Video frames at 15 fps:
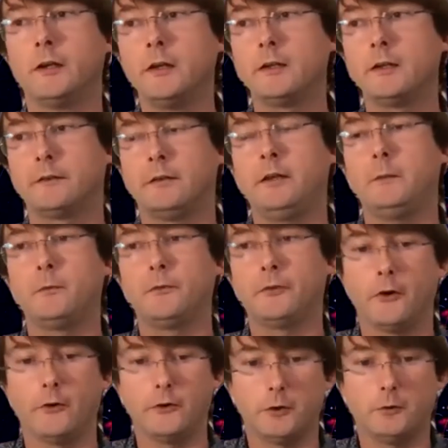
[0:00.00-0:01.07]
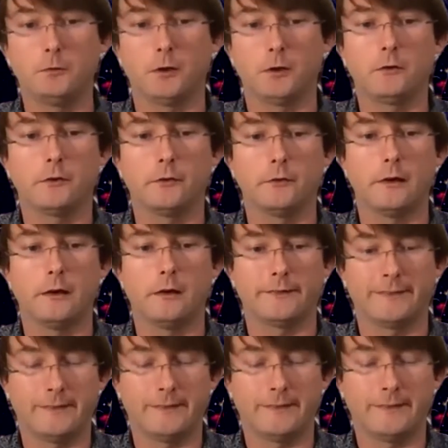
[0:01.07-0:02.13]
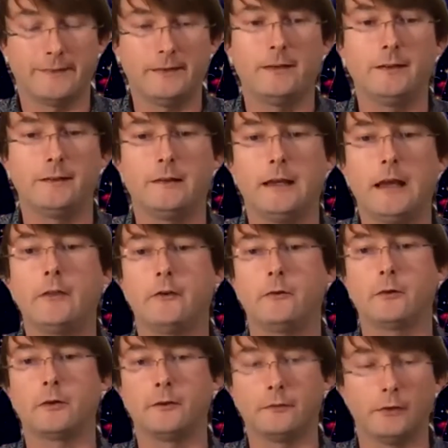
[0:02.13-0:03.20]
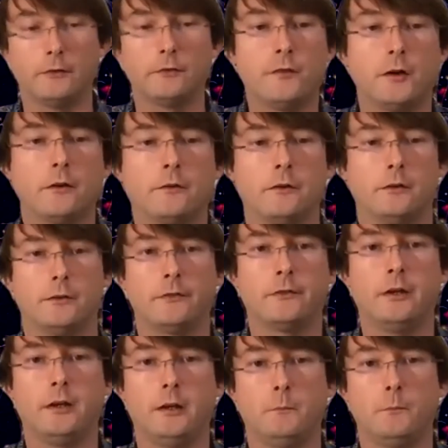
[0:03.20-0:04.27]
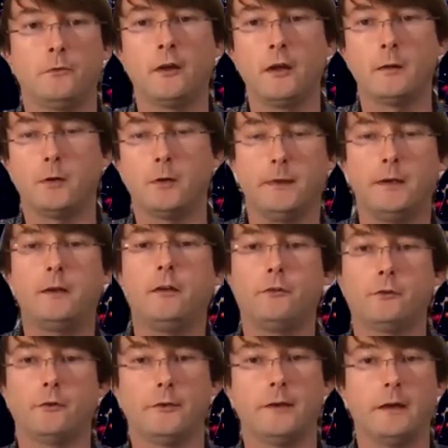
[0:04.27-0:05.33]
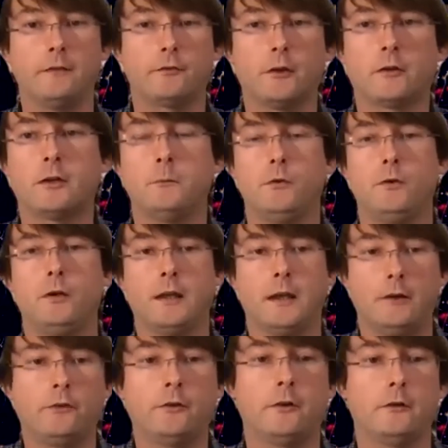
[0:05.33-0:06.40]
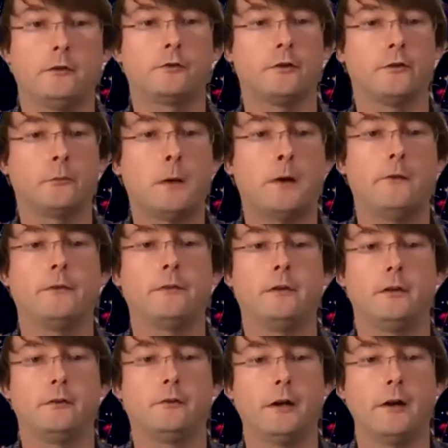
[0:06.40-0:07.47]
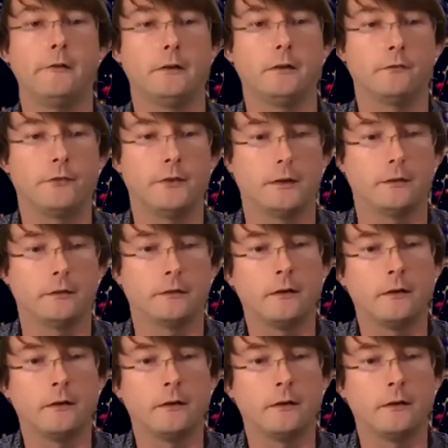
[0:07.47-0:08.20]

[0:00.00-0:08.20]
teams that are no longer sitting together could still function as teams by making sure they have good communication, transparency, and sharing of things.